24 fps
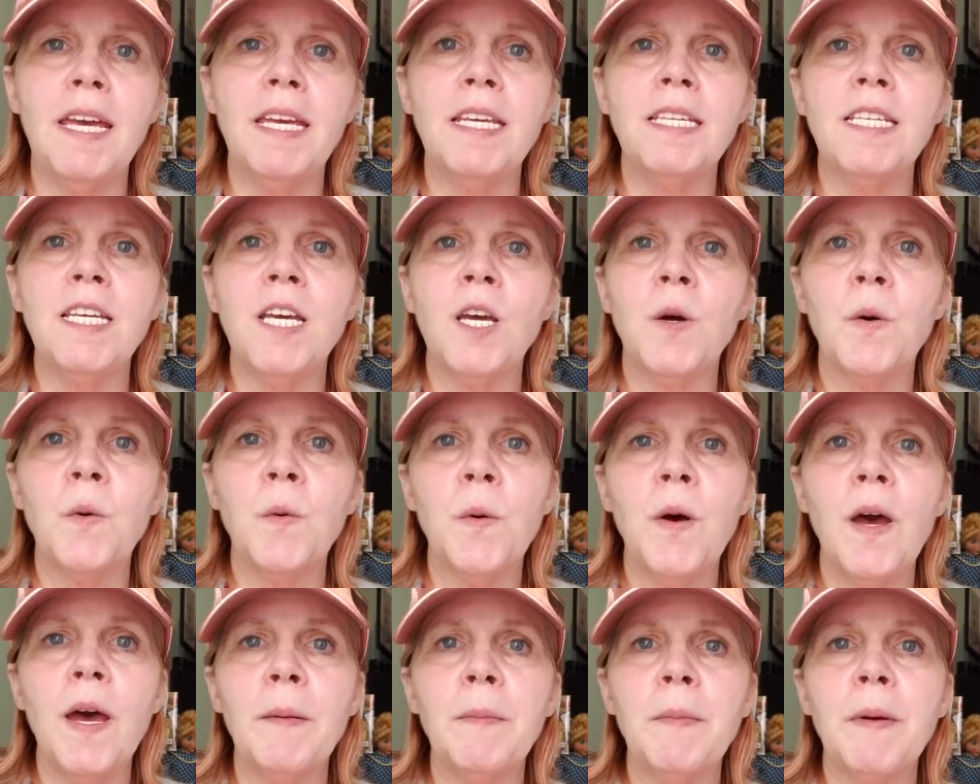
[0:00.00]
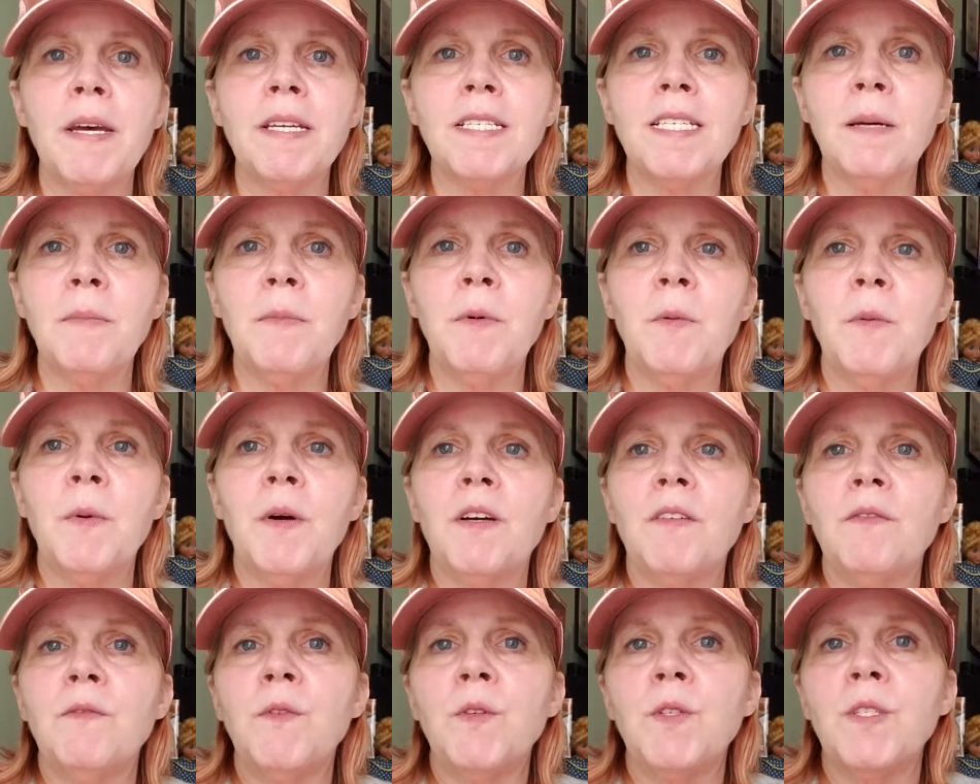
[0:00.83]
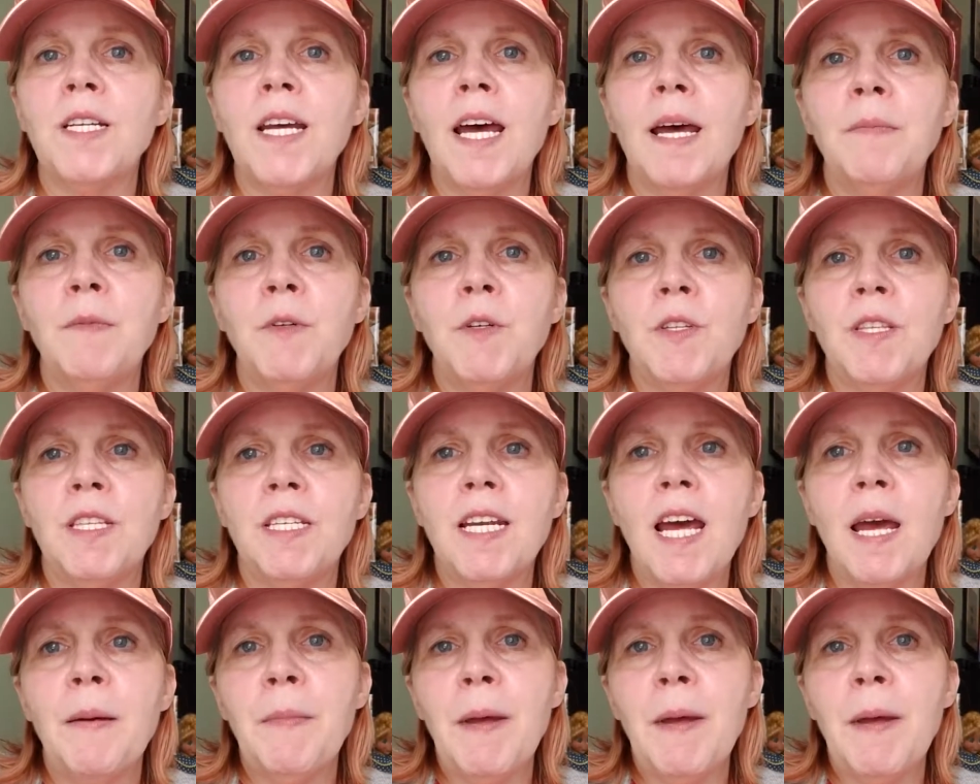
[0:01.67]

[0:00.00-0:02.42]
easy and quick, because I'll be working full-time during the day.